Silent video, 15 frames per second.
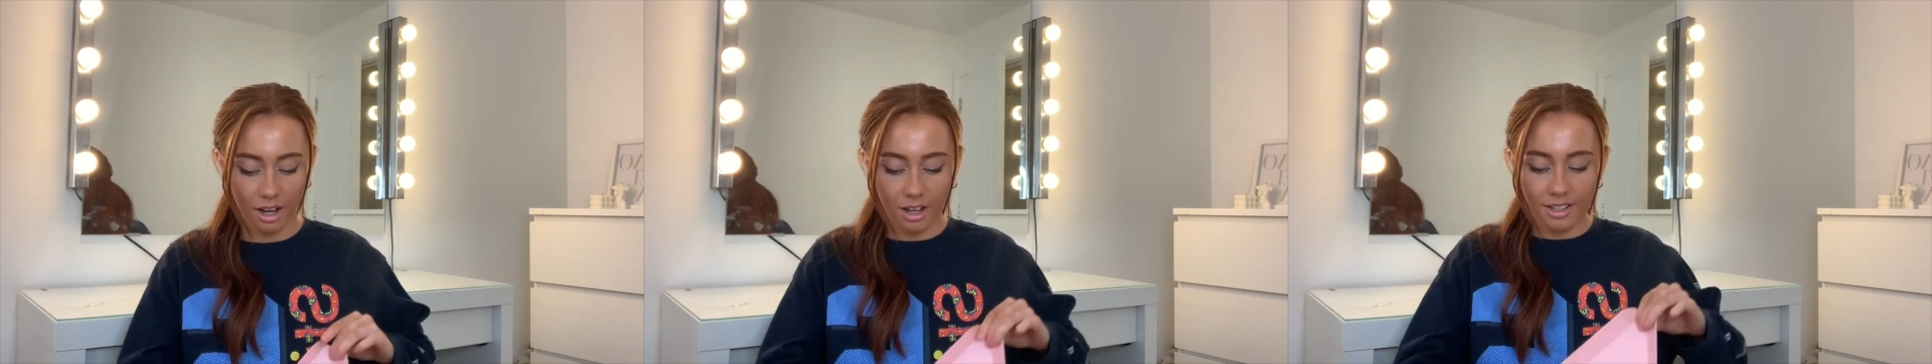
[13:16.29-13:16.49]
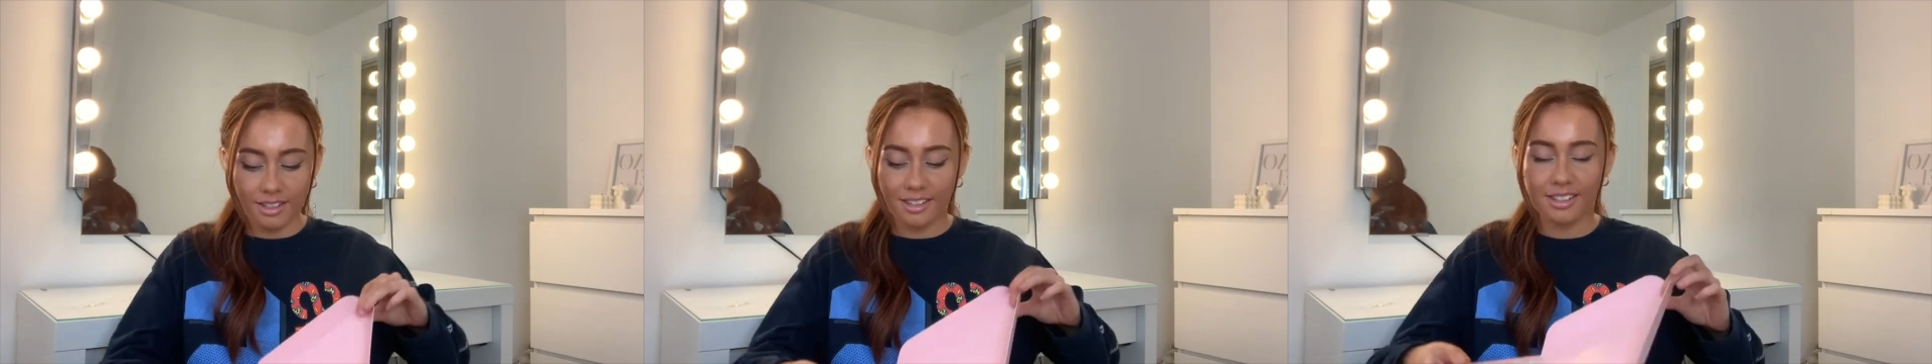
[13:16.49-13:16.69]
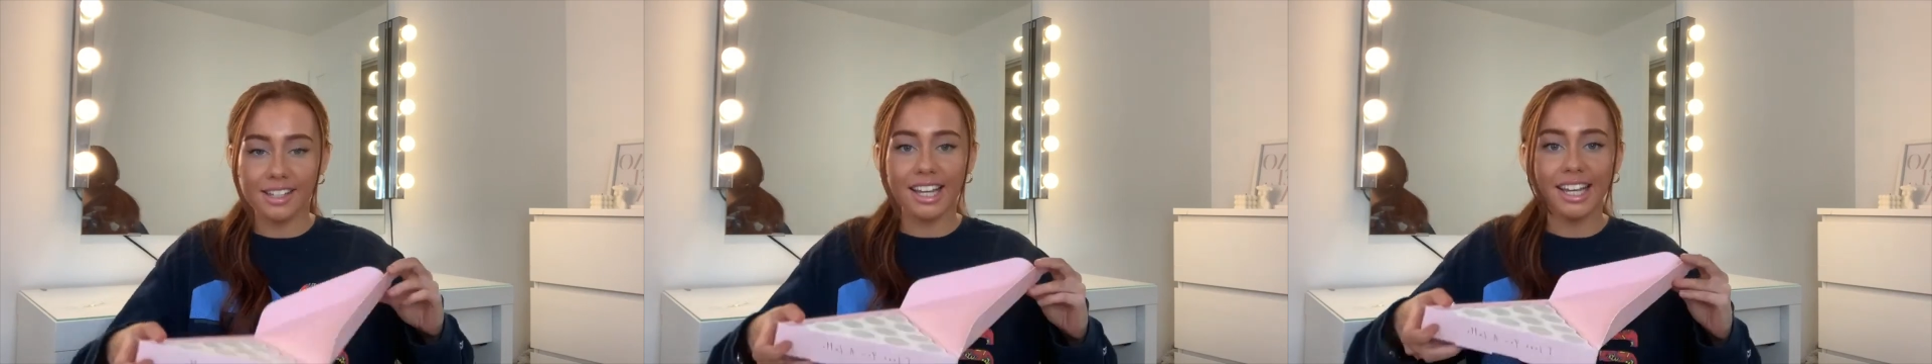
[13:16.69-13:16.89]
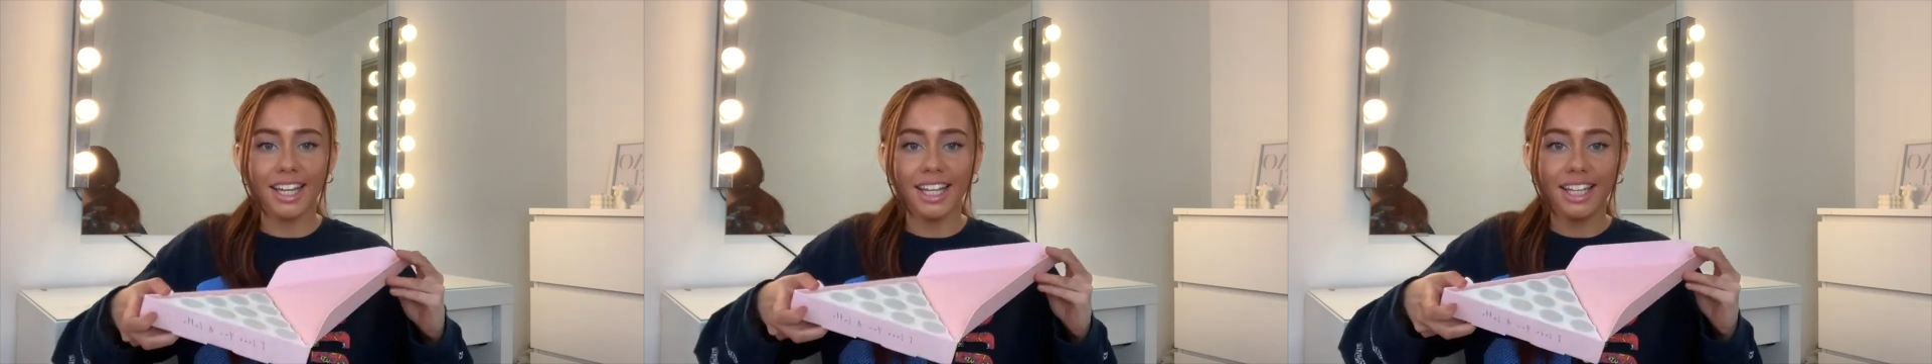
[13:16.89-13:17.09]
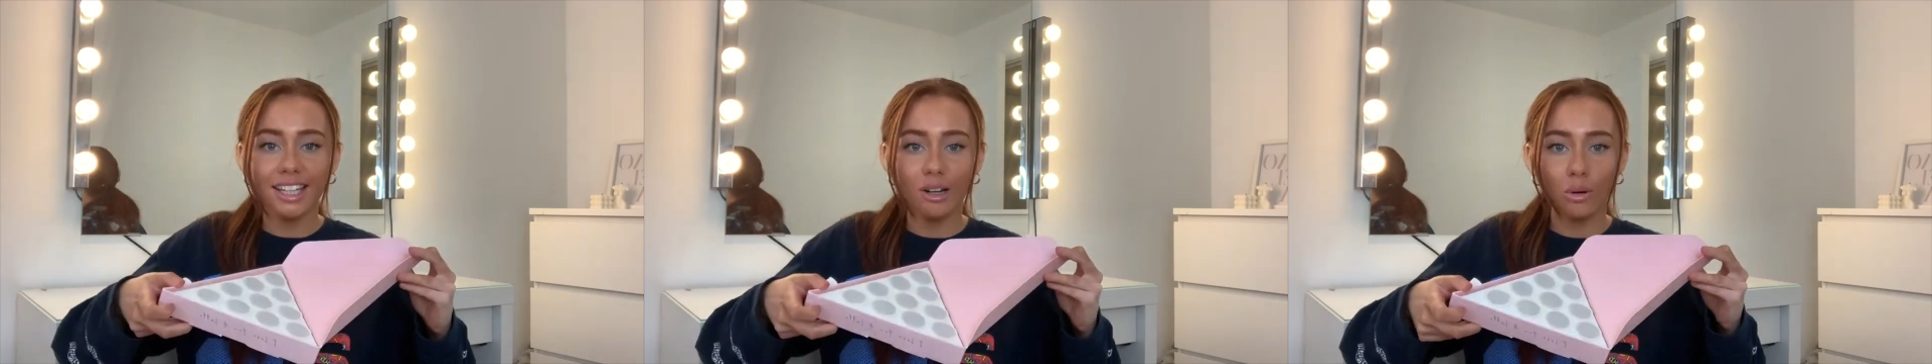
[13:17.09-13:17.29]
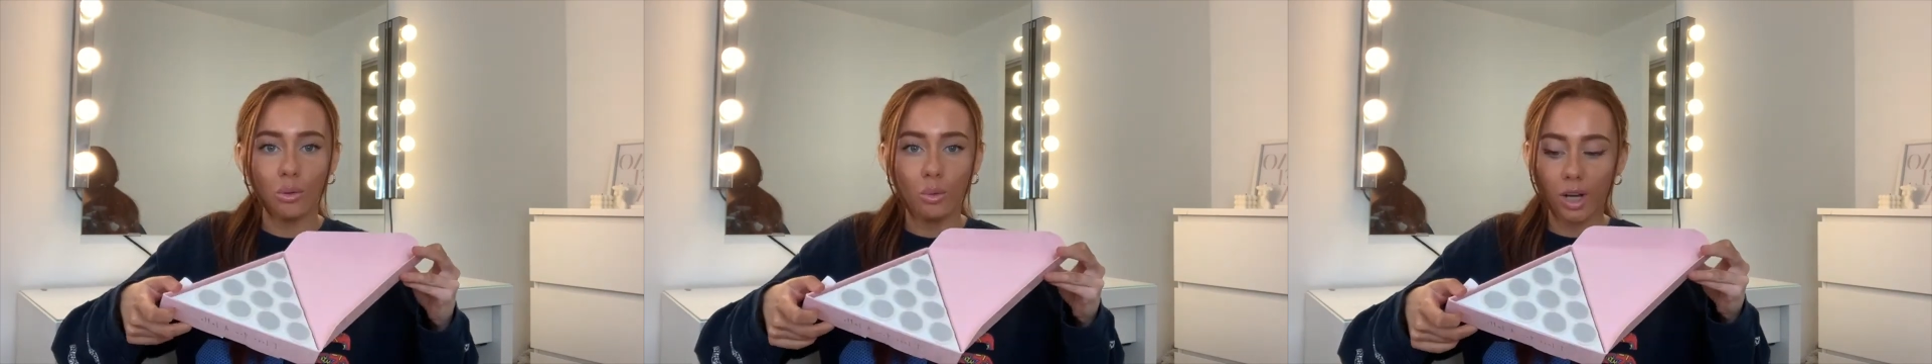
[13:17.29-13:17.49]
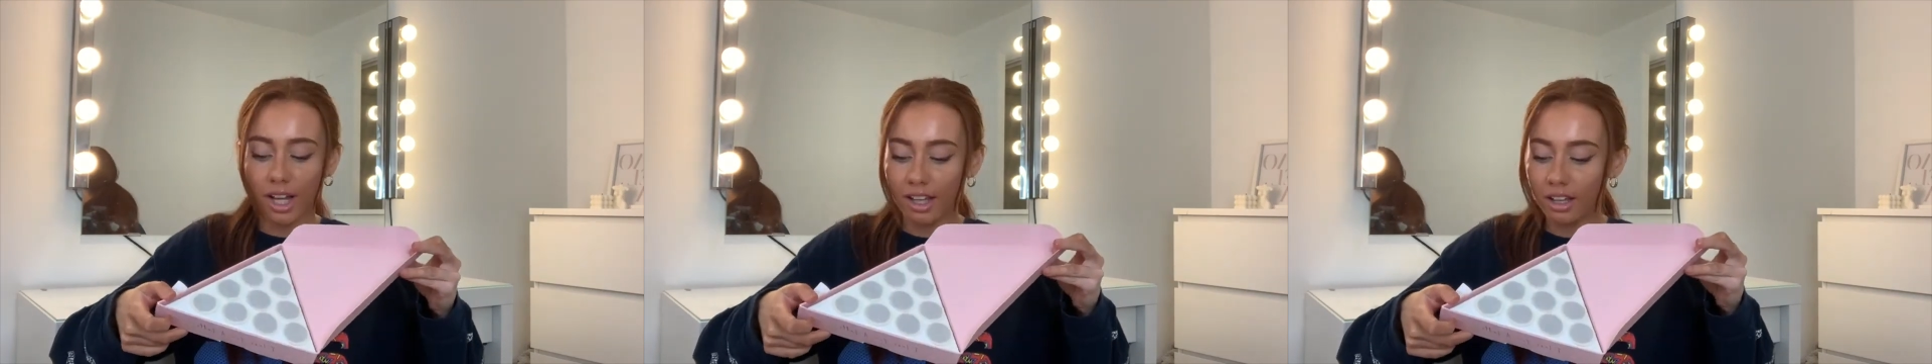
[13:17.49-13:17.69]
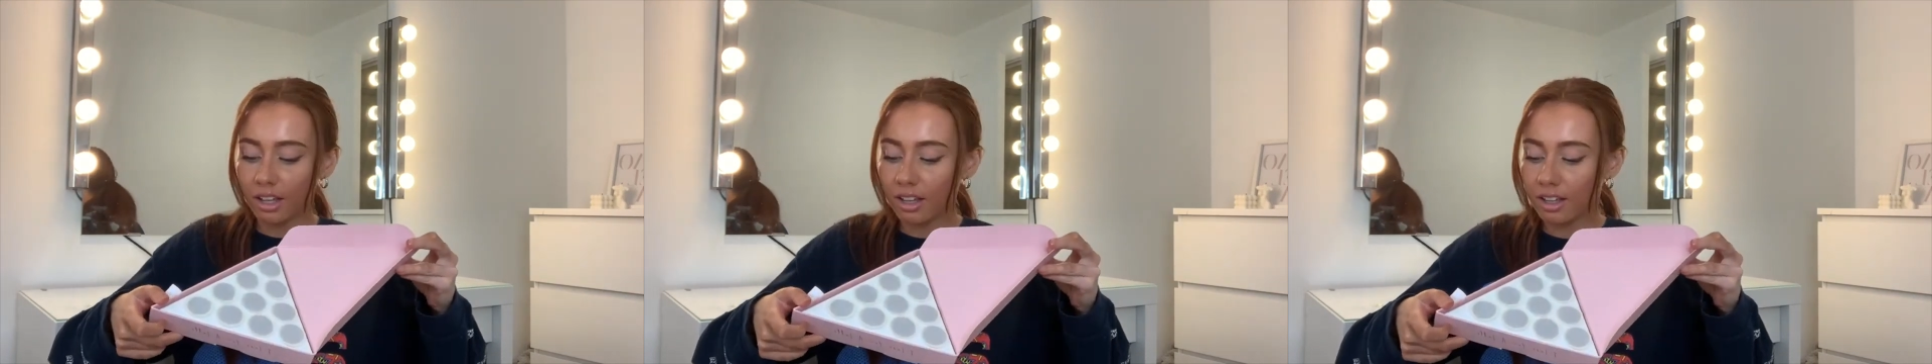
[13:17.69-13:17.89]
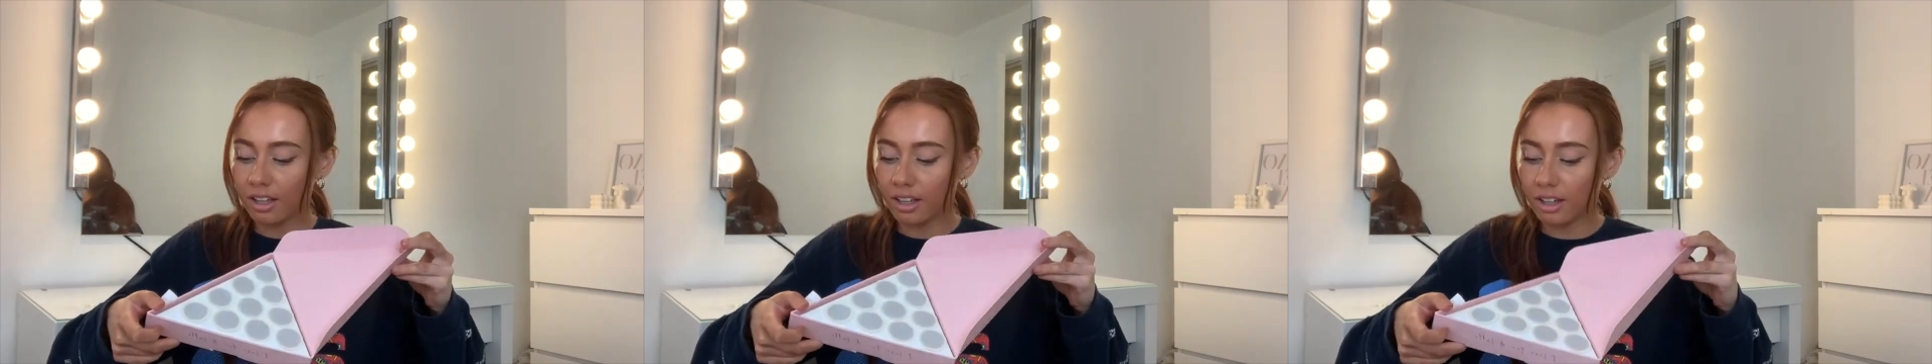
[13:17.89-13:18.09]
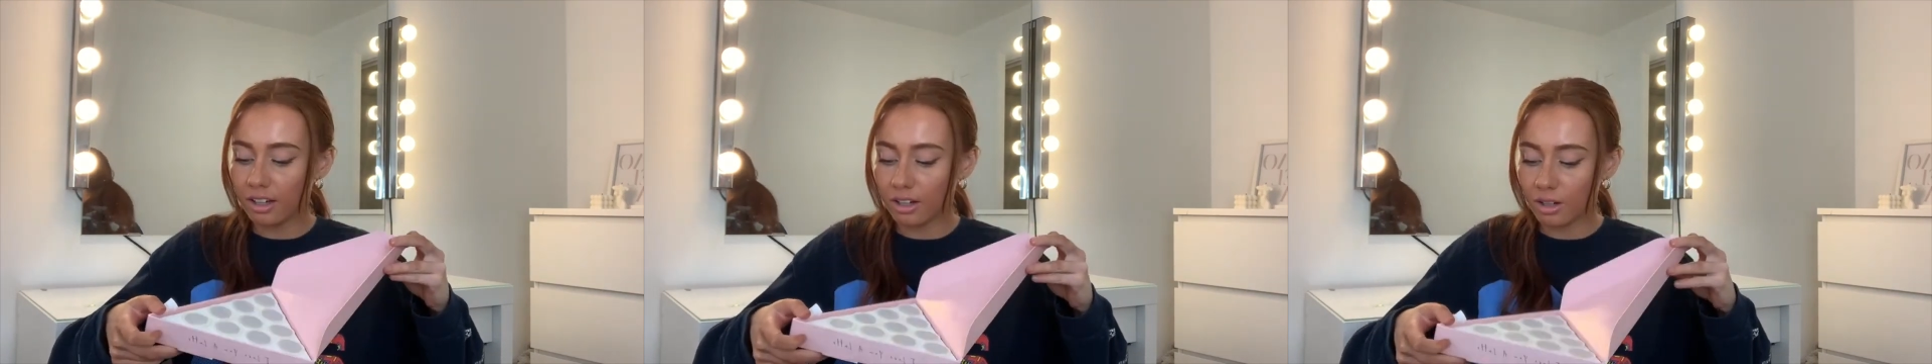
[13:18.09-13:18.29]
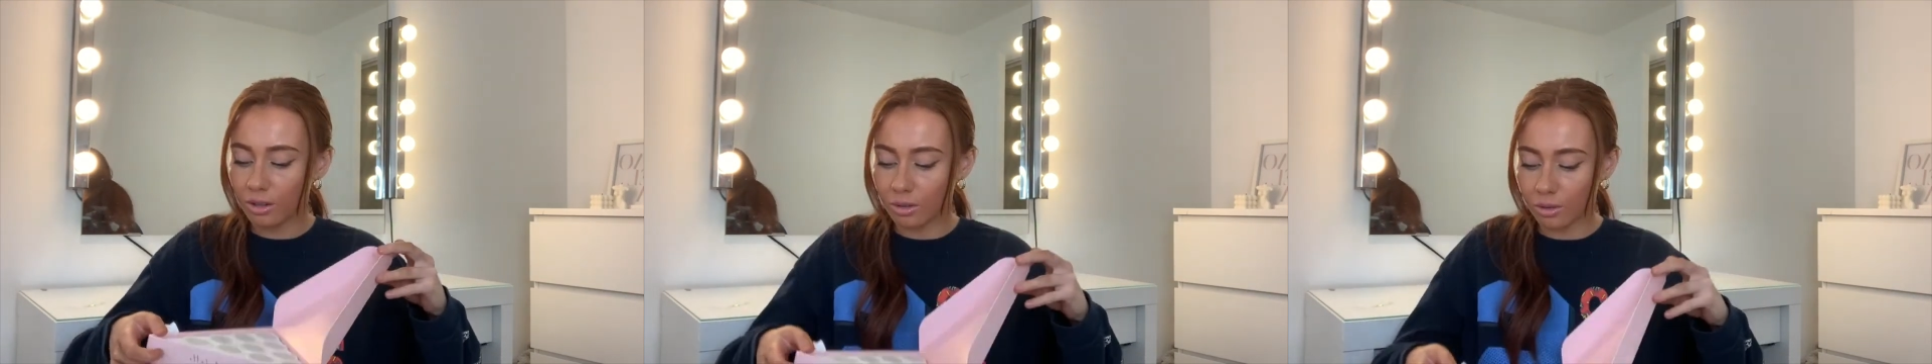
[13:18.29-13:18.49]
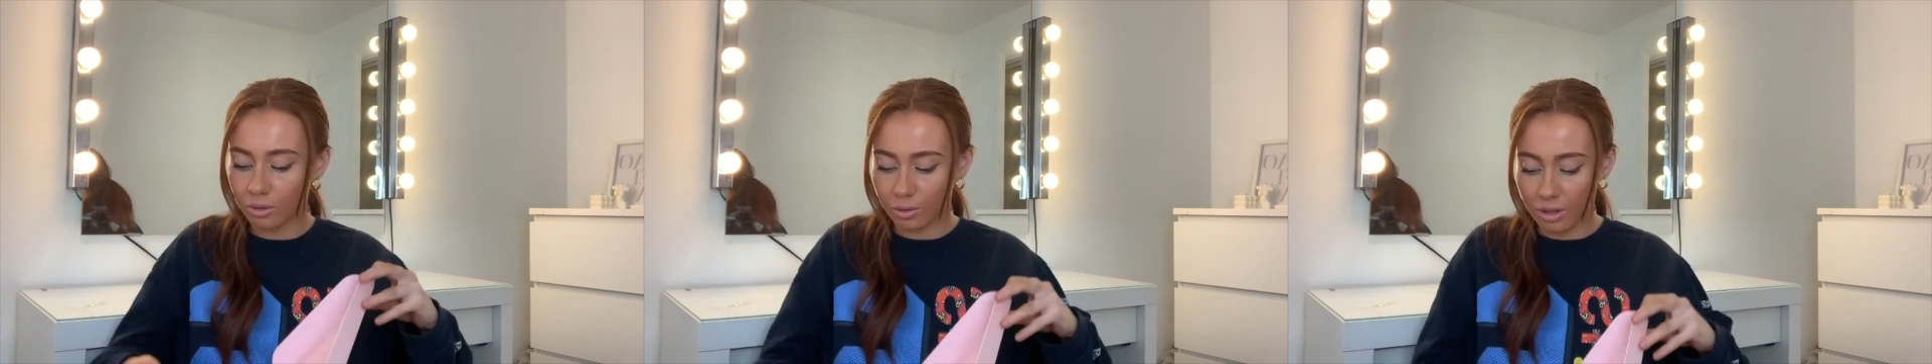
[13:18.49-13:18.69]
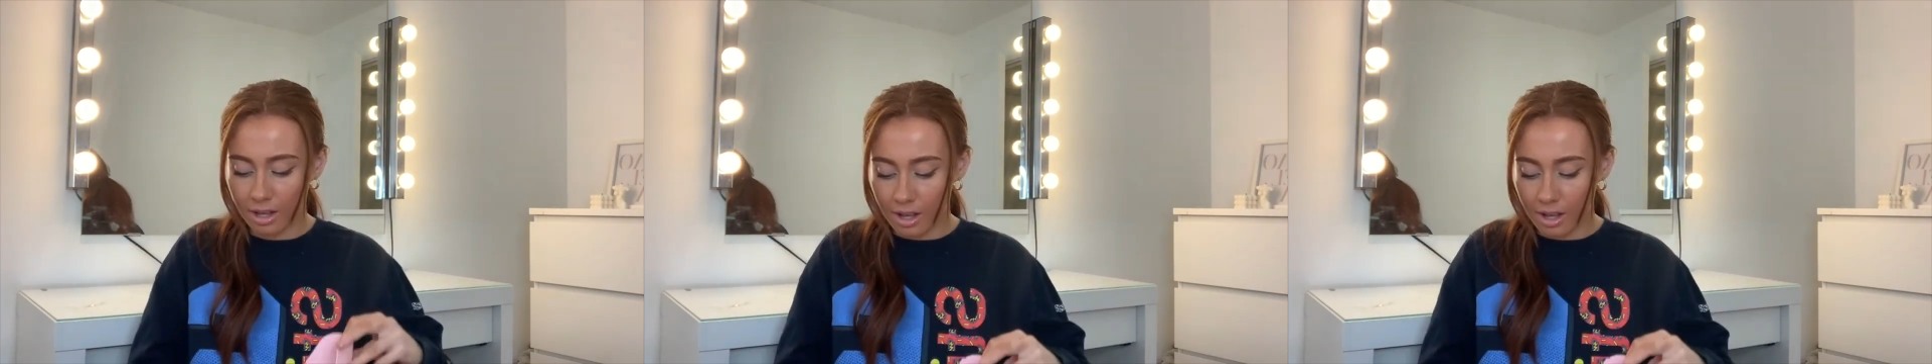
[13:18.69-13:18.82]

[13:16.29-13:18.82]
See, wow.